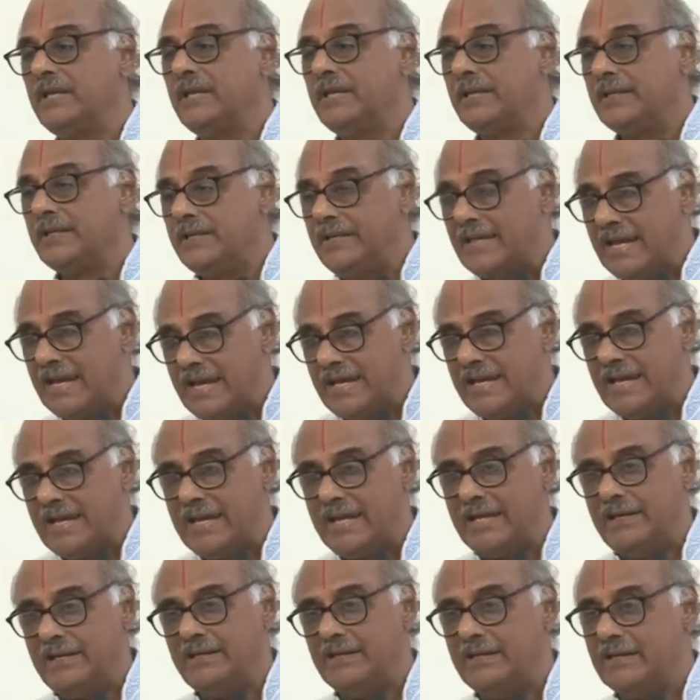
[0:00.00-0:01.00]

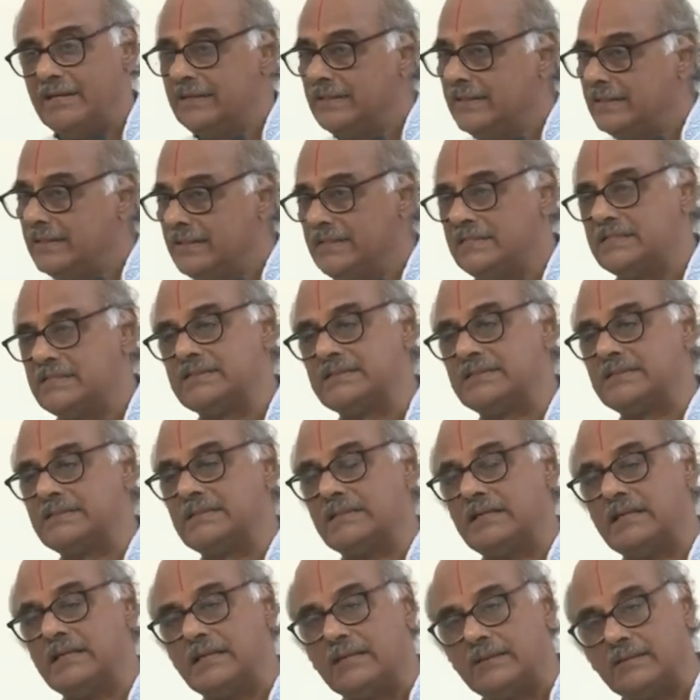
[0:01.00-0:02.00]
AI is,
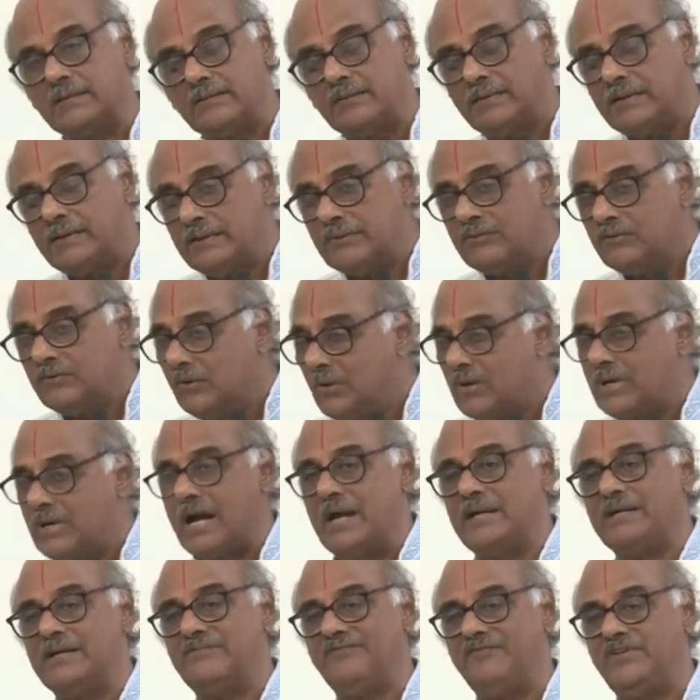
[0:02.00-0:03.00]
we
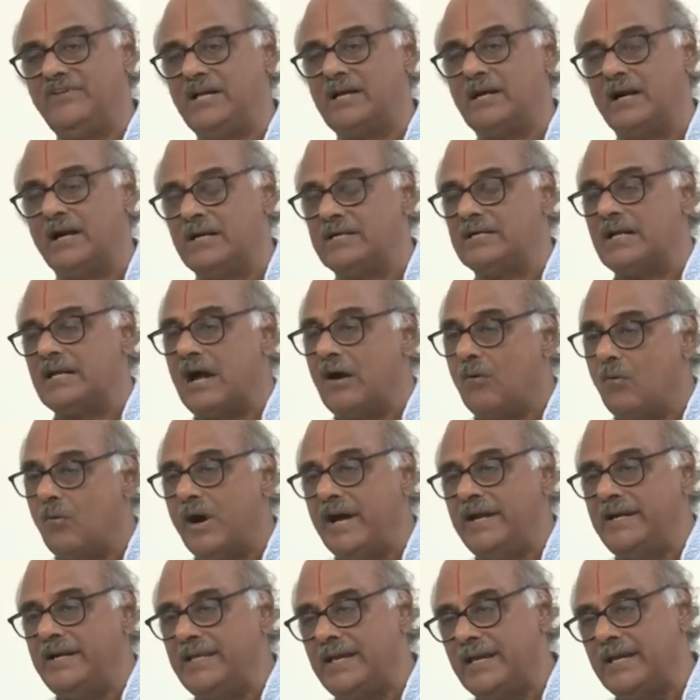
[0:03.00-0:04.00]
can't
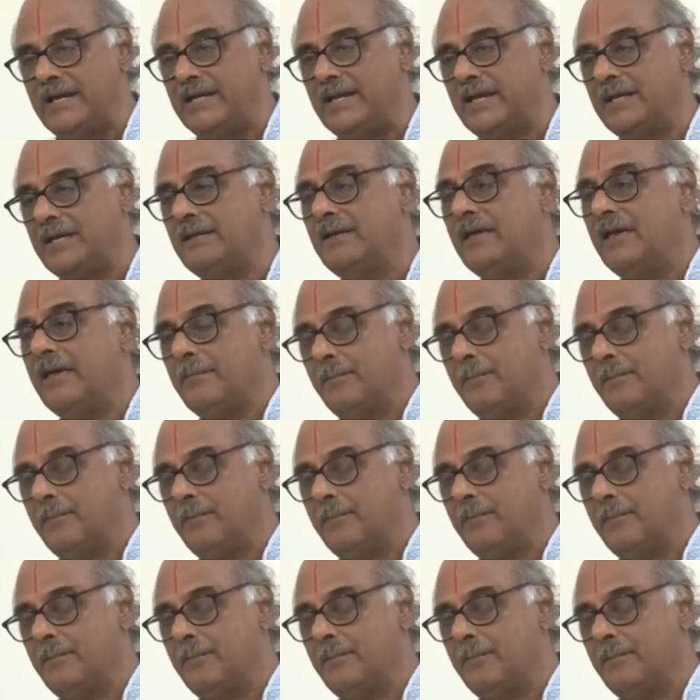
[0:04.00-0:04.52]
avoid AI.